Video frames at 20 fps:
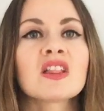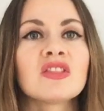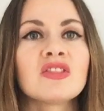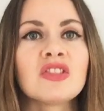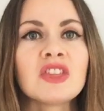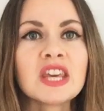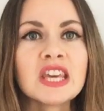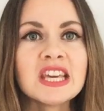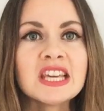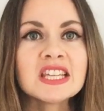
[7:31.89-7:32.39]

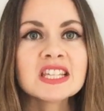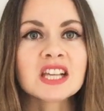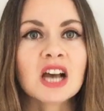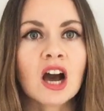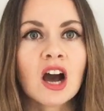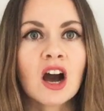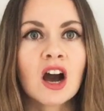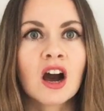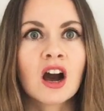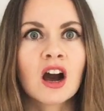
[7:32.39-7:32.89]
these
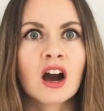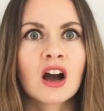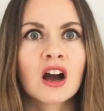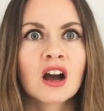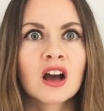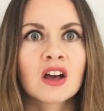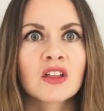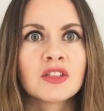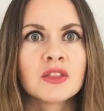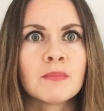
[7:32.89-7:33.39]
are
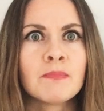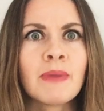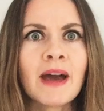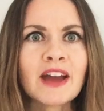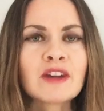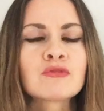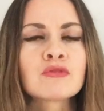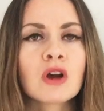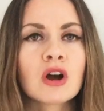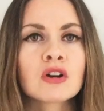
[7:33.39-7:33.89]
the
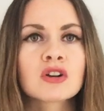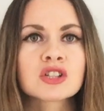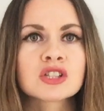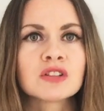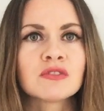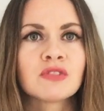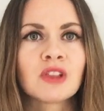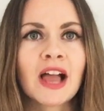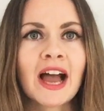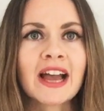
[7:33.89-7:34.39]
bedrocks
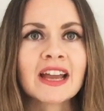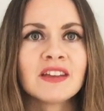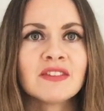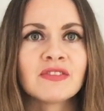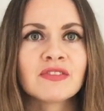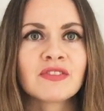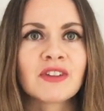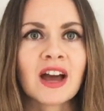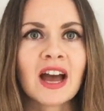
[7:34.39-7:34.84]
of life.